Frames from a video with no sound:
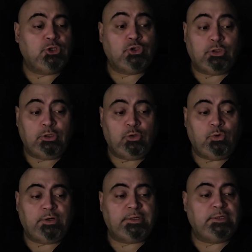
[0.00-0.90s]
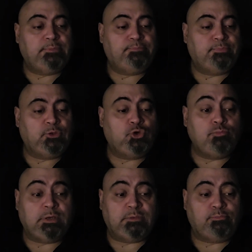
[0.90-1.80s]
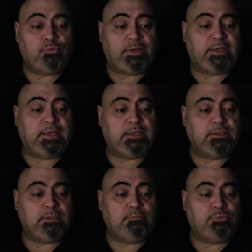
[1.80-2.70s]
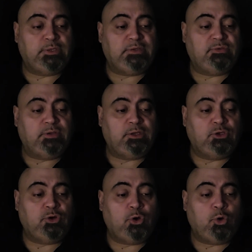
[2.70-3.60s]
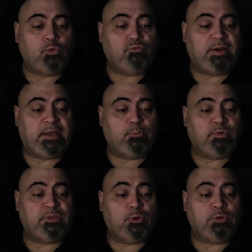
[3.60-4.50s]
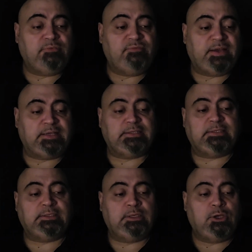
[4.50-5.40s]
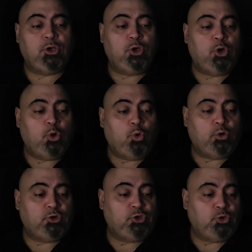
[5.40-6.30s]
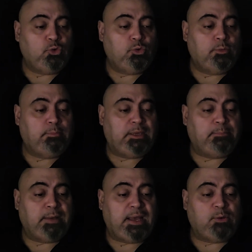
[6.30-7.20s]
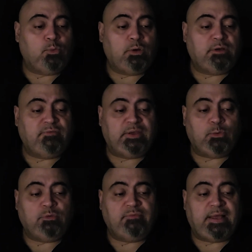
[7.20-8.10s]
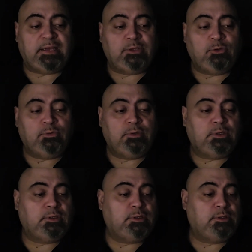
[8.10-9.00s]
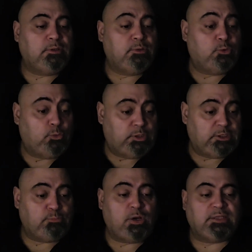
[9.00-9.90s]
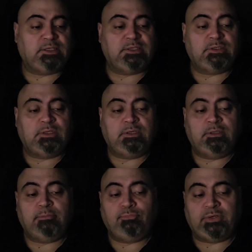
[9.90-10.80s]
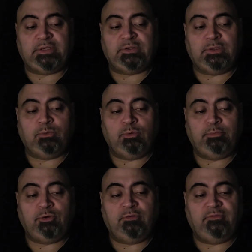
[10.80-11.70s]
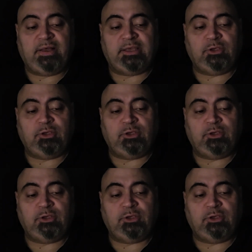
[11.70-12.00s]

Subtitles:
to the Lord. You must bring to the priest your own ram with no defects, or you may buy one of equal value. Through this process, the priest will purify